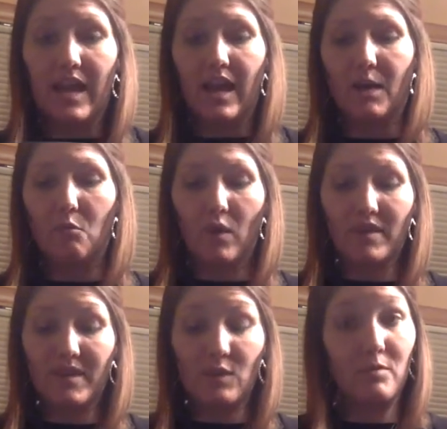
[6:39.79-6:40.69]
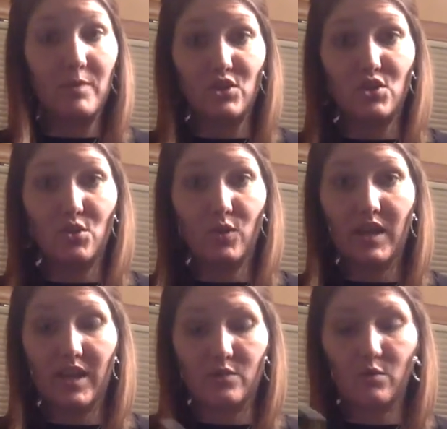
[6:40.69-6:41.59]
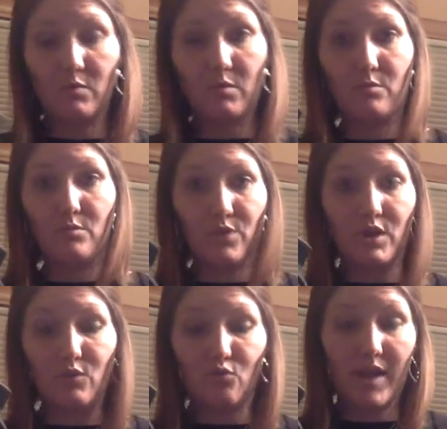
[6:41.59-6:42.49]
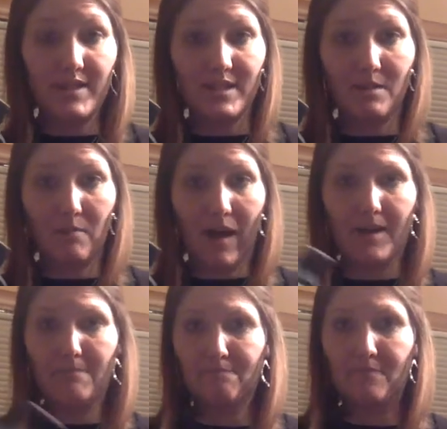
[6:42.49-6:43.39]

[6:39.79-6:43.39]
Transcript: One thing we've been doing is we've been putting rice in the bottom